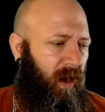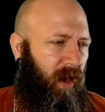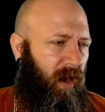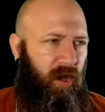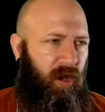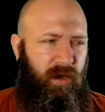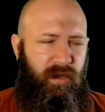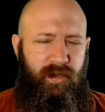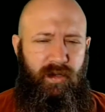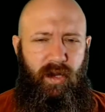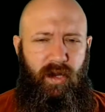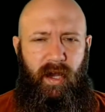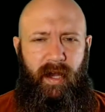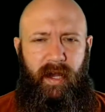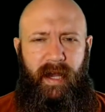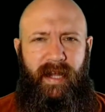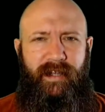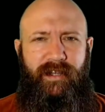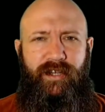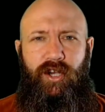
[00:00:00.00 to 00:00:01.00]
are
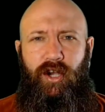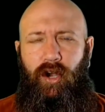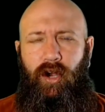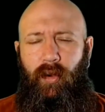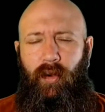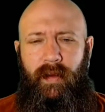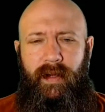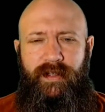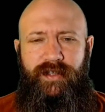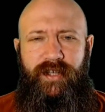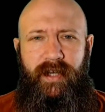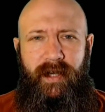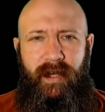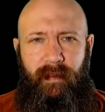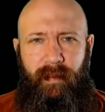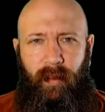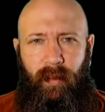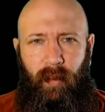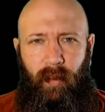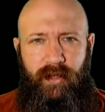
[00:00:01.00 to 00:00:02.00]

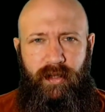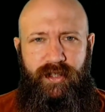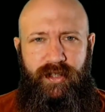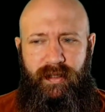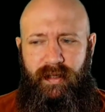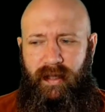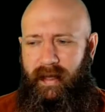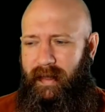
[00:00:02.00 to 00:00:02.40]
encouraging abortion.